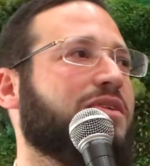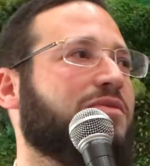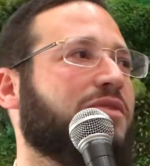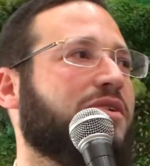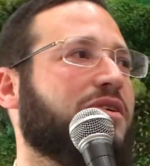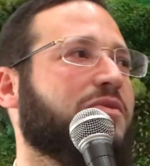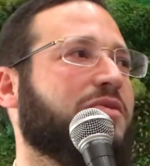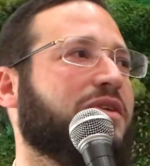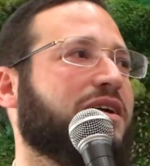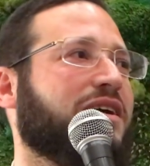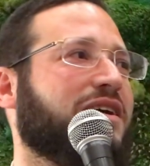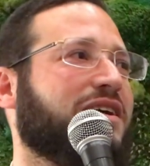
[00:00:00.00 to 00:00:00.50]
So he
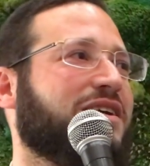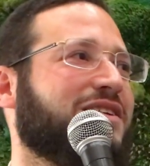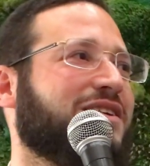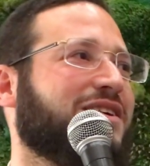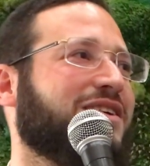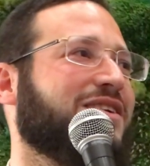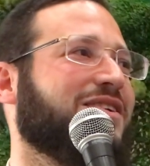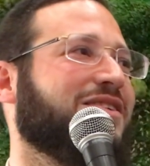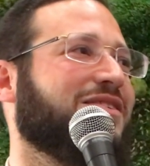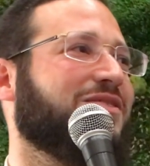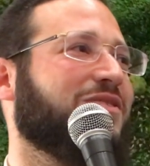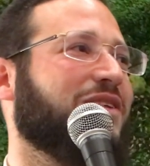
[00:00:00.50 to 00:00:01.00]
goes, no,
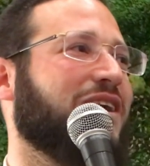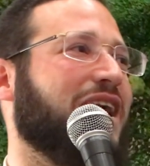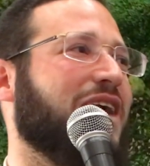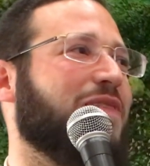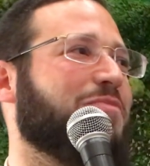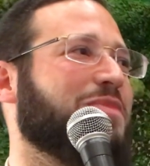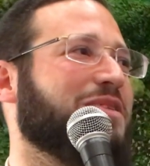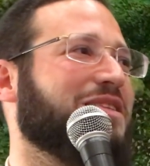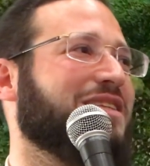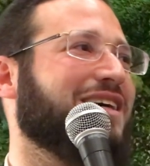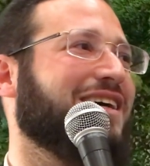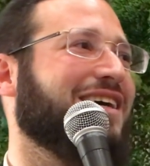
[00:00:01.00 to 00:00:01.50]

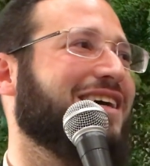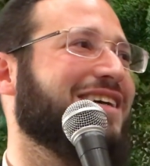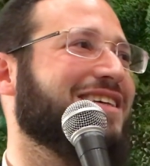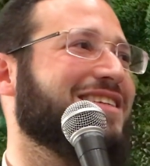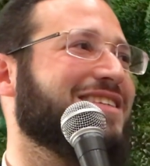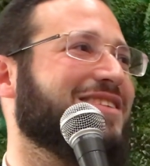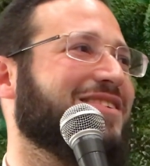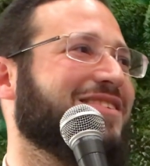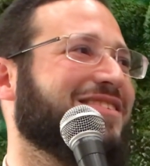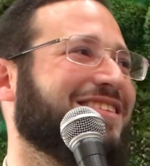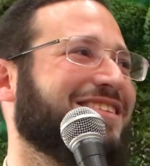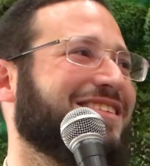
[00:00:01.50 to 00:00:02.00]
Solomon, what are we going
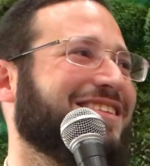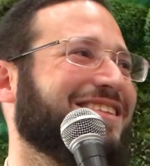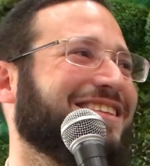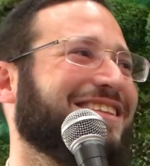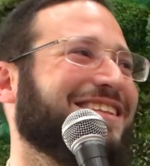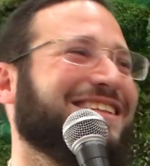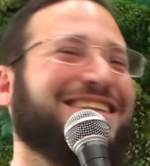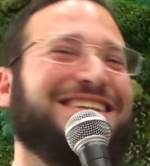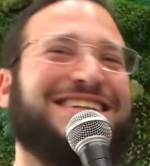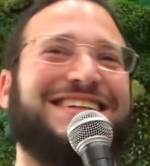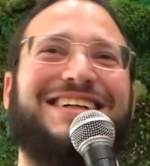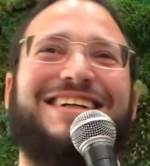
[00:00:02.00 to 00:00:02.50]
to do? What
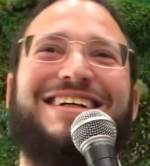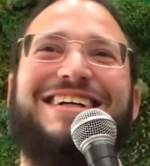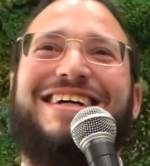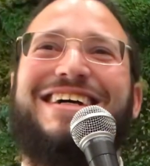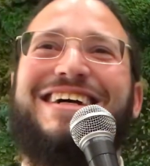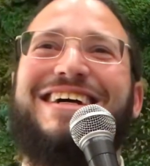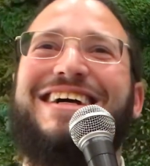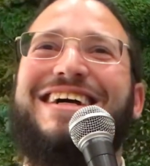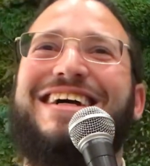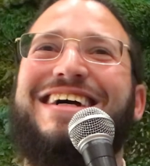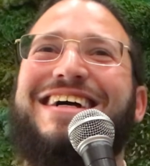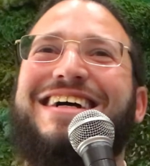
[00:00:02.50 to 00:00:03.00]
happened to
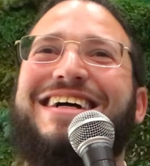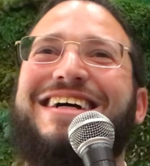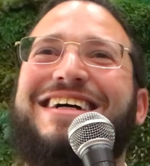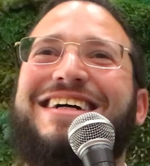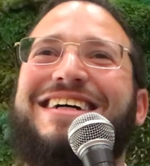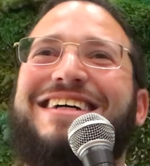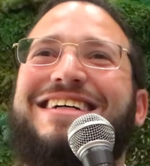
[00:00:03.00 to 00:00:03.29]
us?